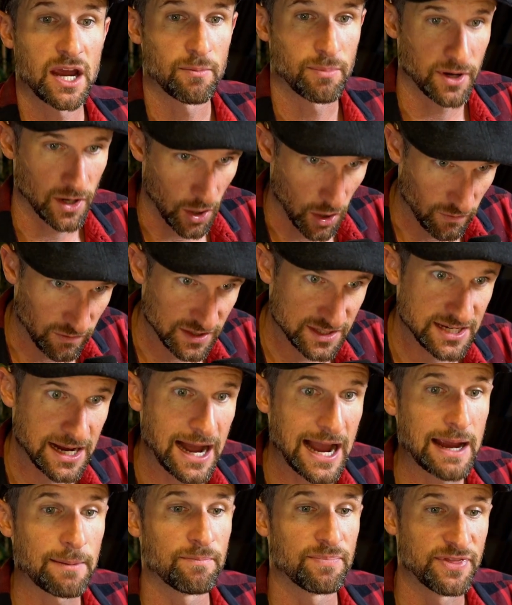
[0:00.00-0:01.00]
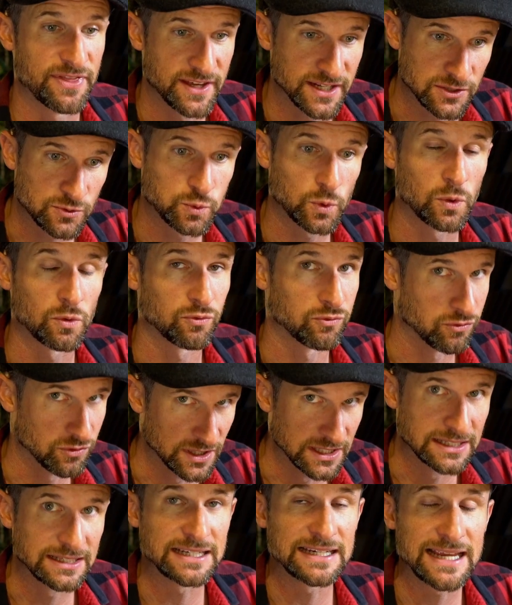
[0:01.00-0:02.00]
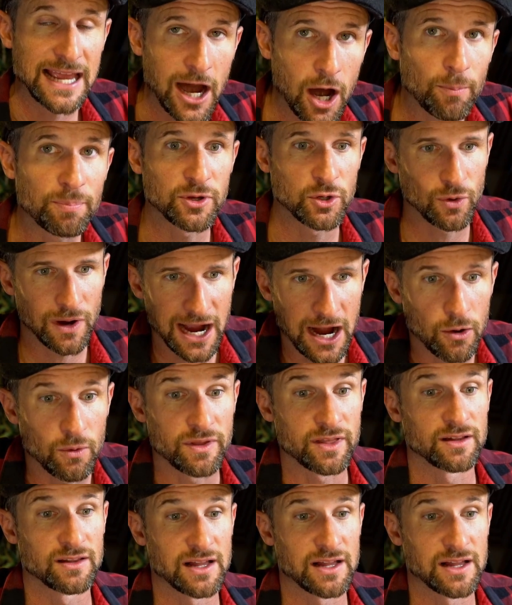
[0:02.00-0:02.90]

But over time, this will really help you out with